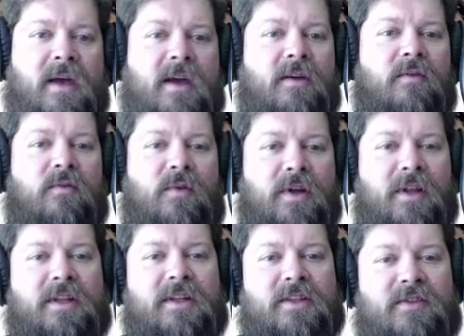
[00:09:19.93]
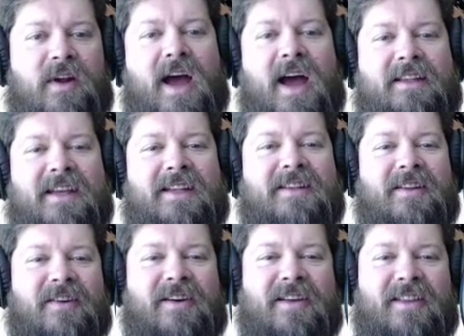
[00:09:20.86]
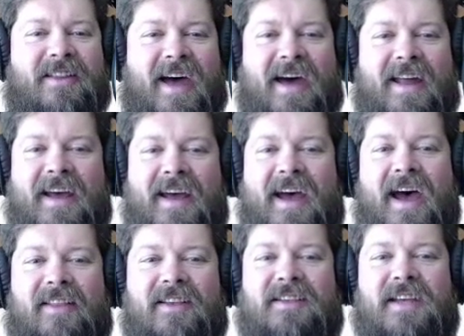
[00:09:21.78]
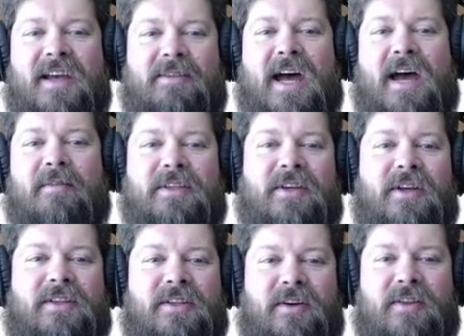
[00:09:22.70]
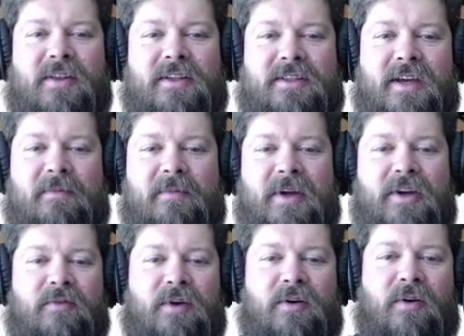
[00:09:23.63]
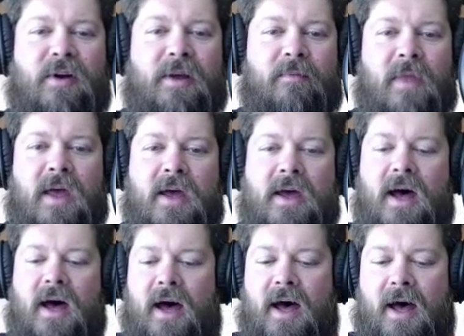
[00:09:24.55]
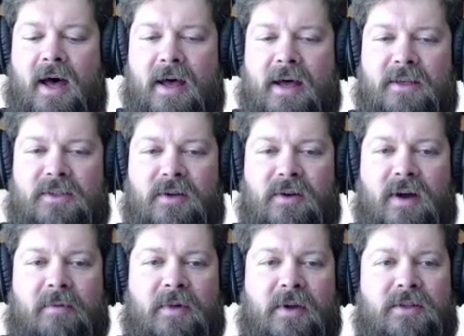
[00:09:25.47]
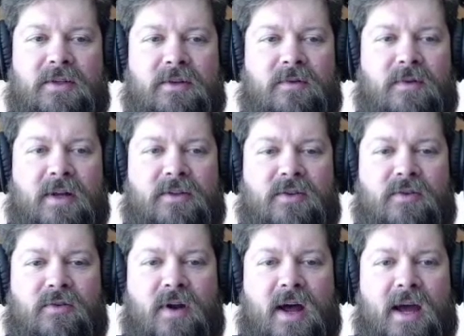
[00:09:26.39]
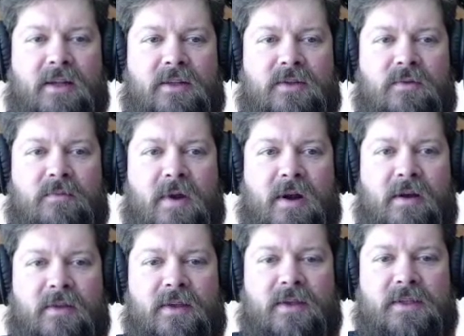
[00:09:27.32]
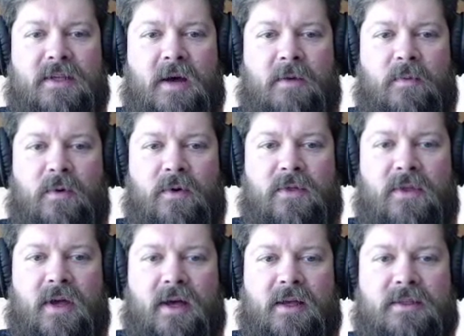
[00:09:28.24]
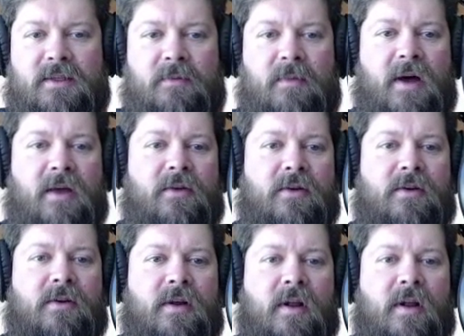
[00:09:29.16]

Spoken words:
Really distracting to look at that. At the same time, it's good to know that it's giving me a good recording. So I'm going to try to marry this up with some other